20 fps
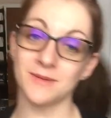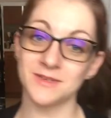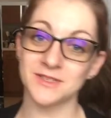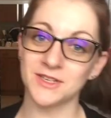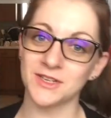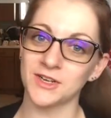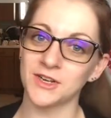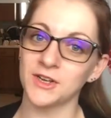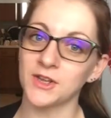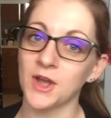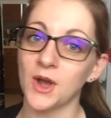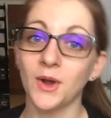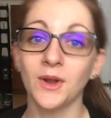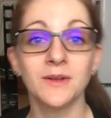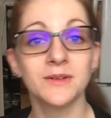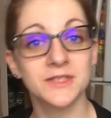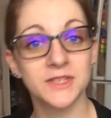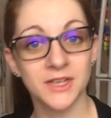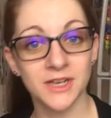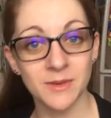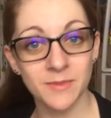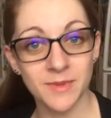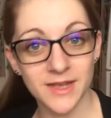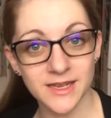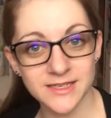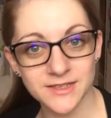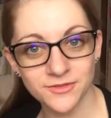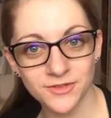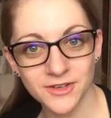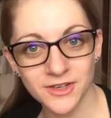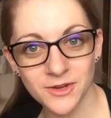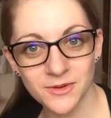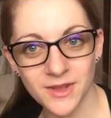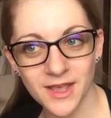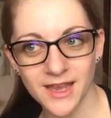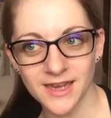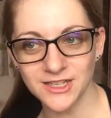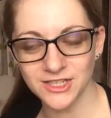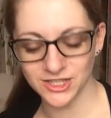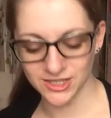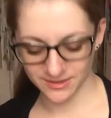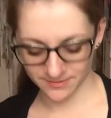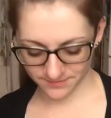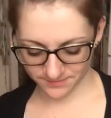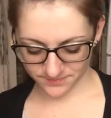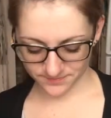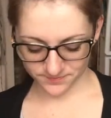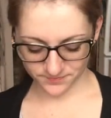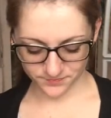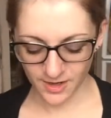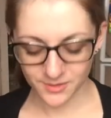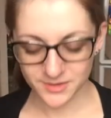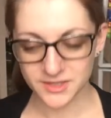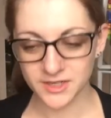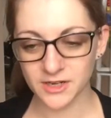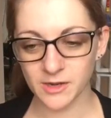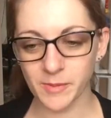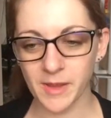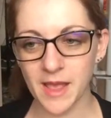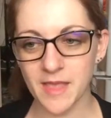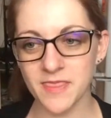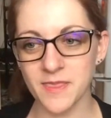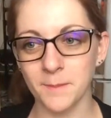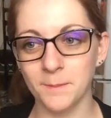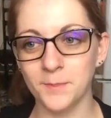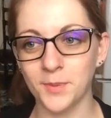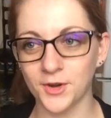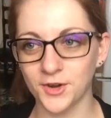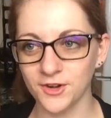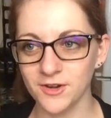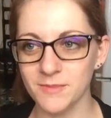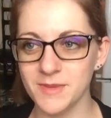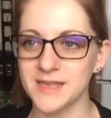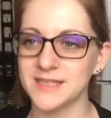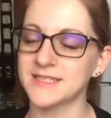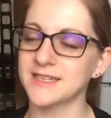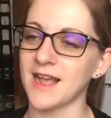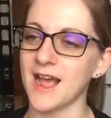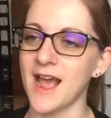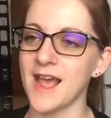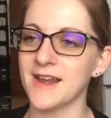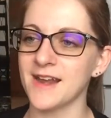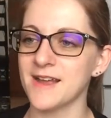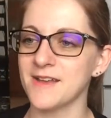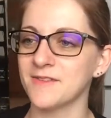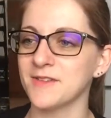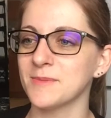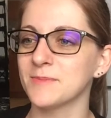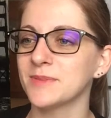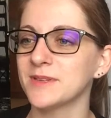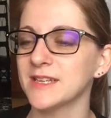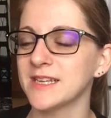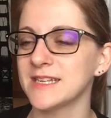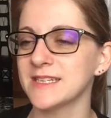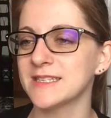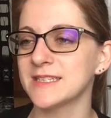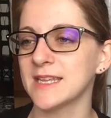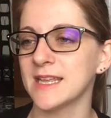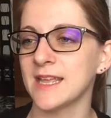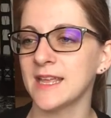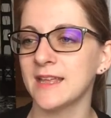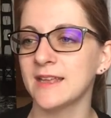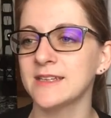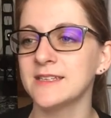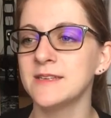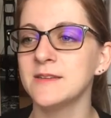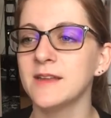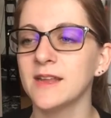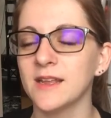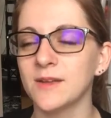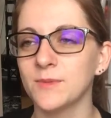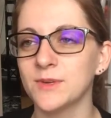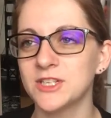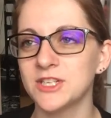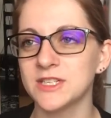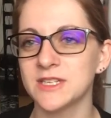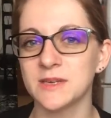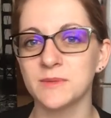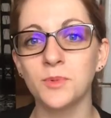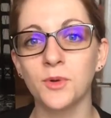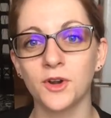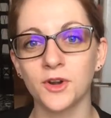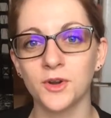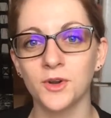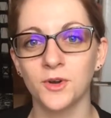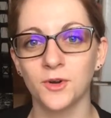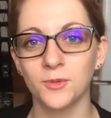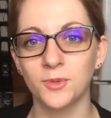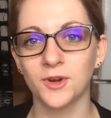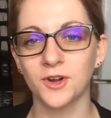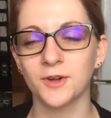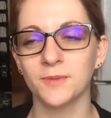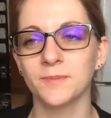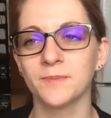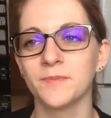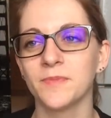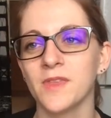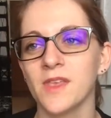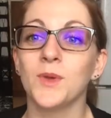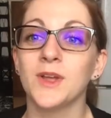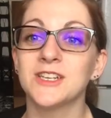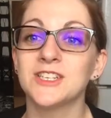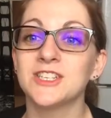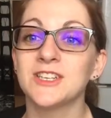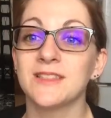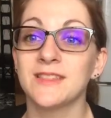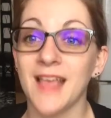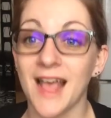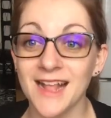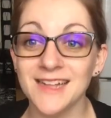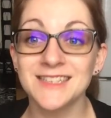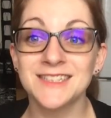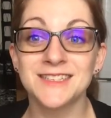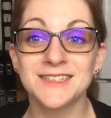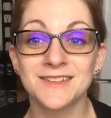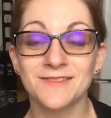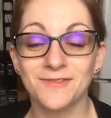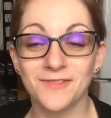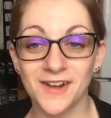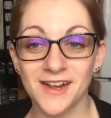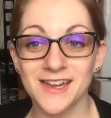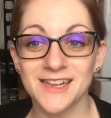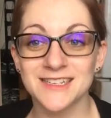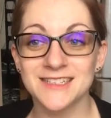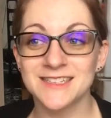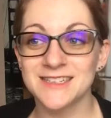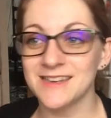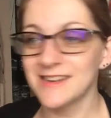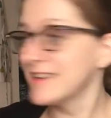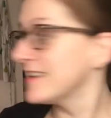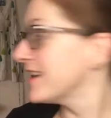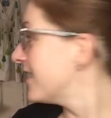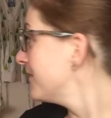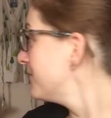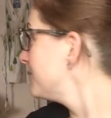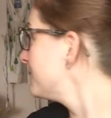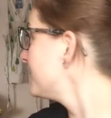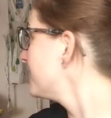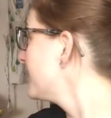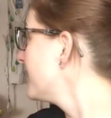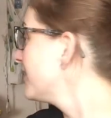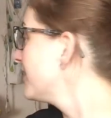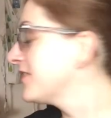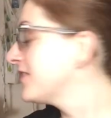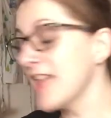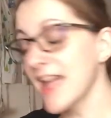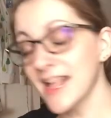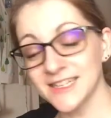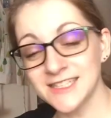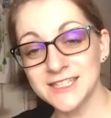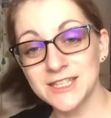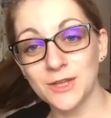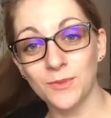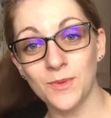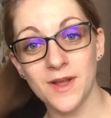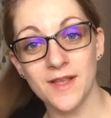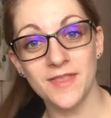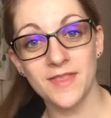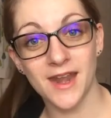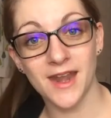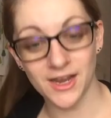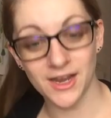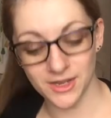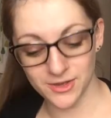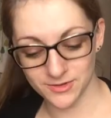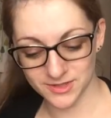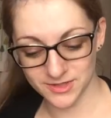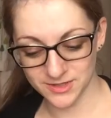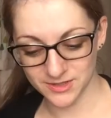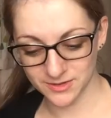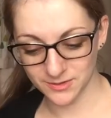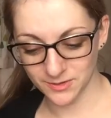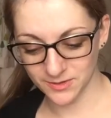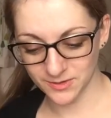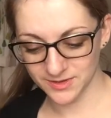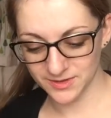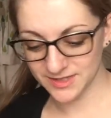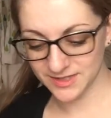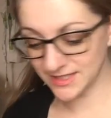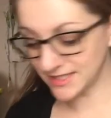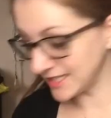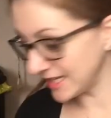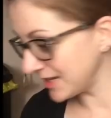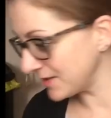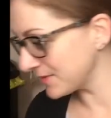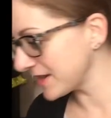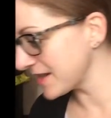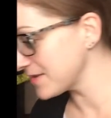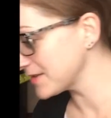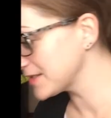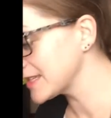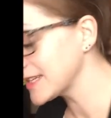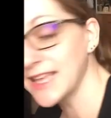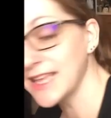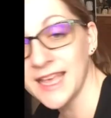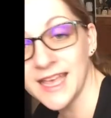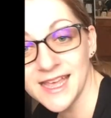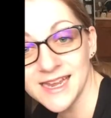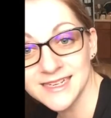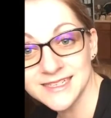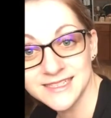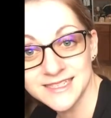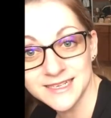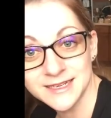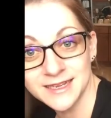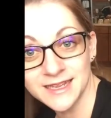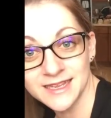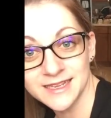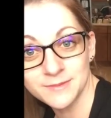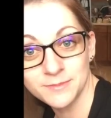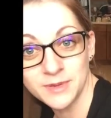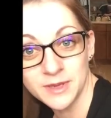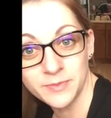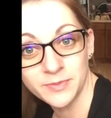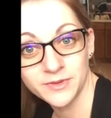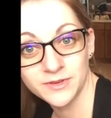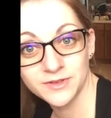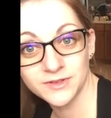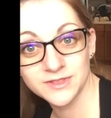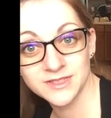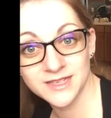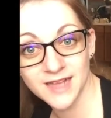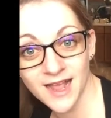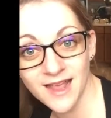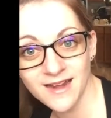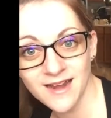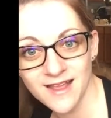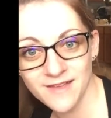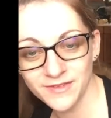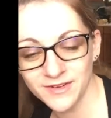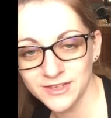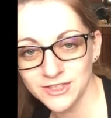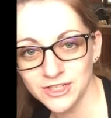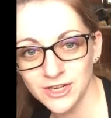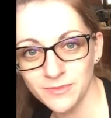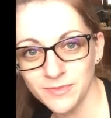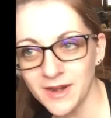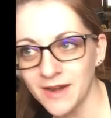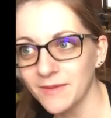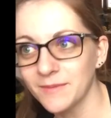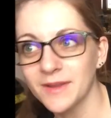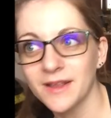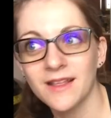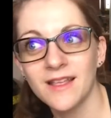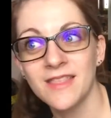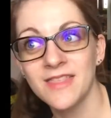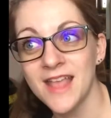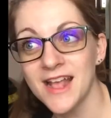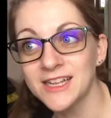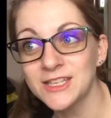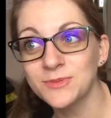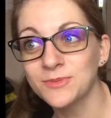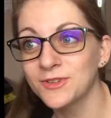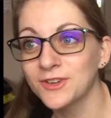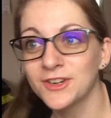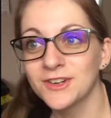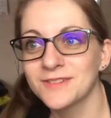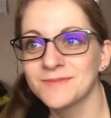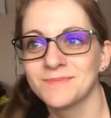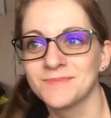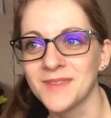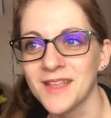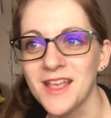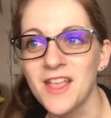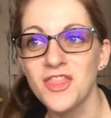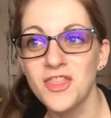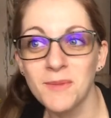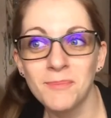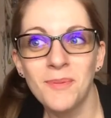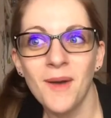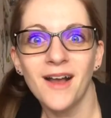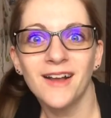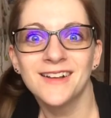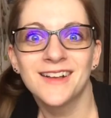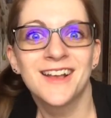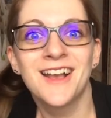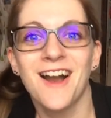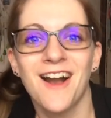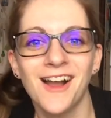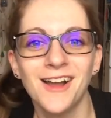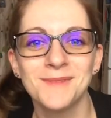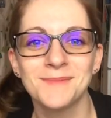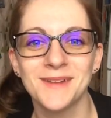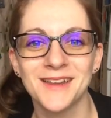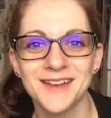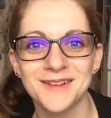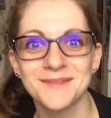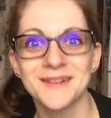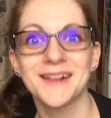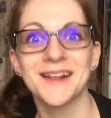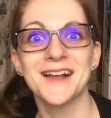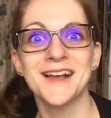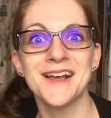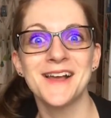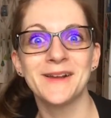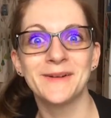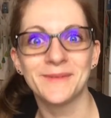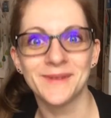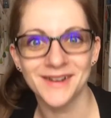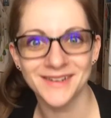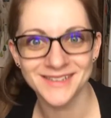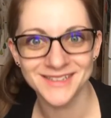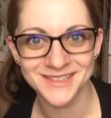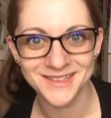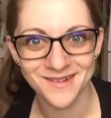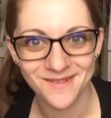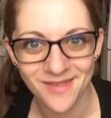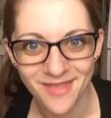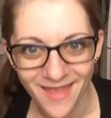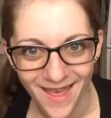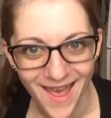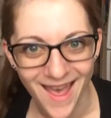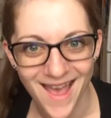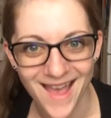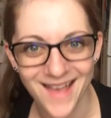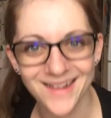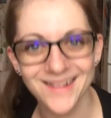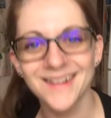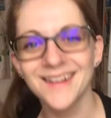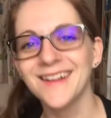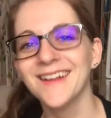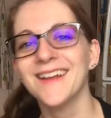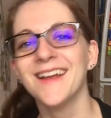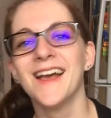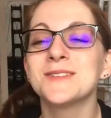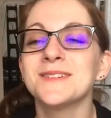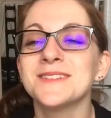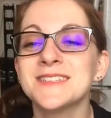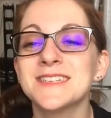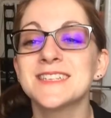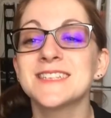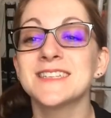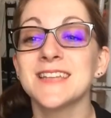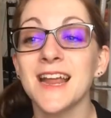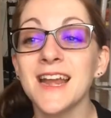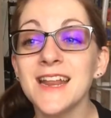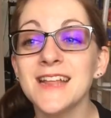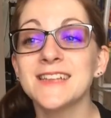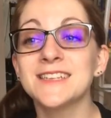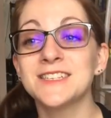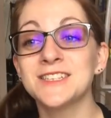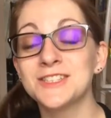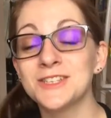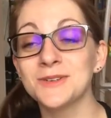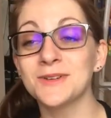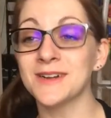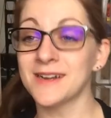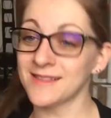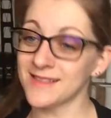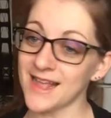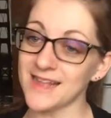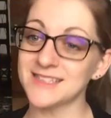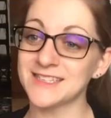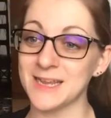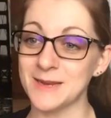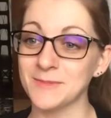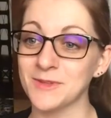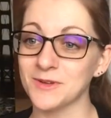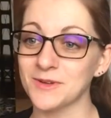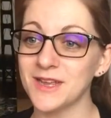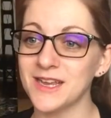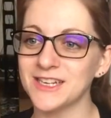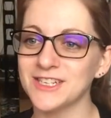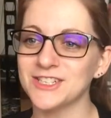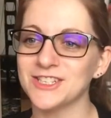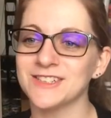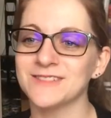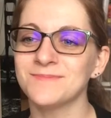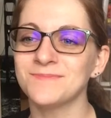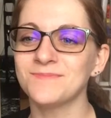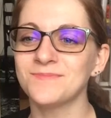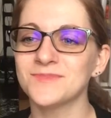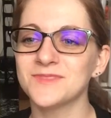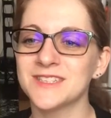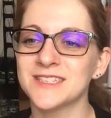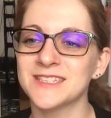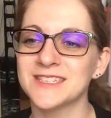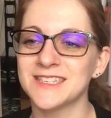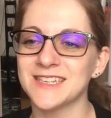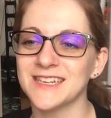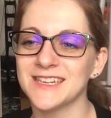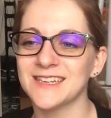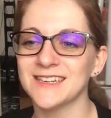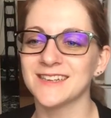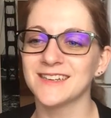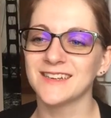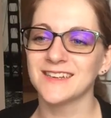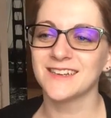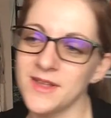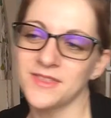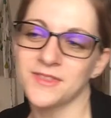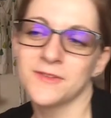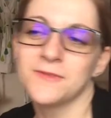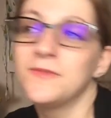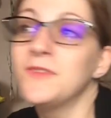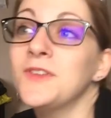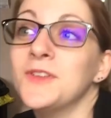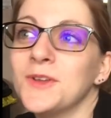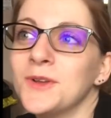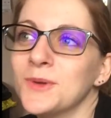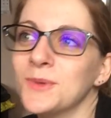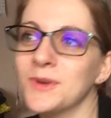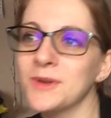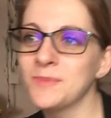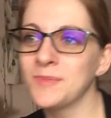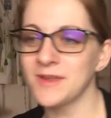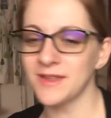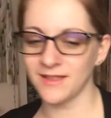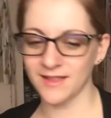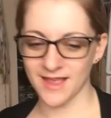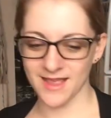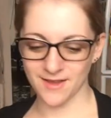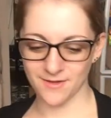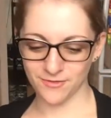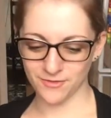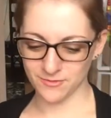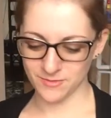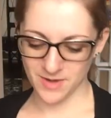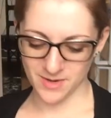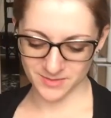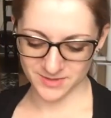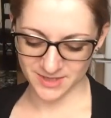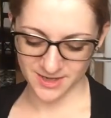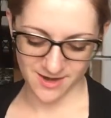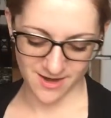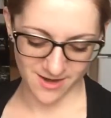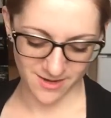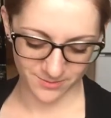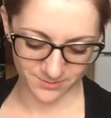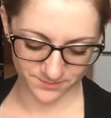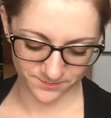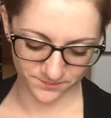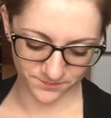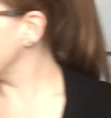I was gonna go, it was gonna be a different location. It was gonna be at the Burnaby skydiving place which is in Port Colborne. Which, that's funny as enough, that's the one that I used to see when I was a kid and see people skydiving, jumping on. And that's where the bug caught me. I'm like, I want to do that. So I was excited to do it in that same location to see what the view would be like from up top.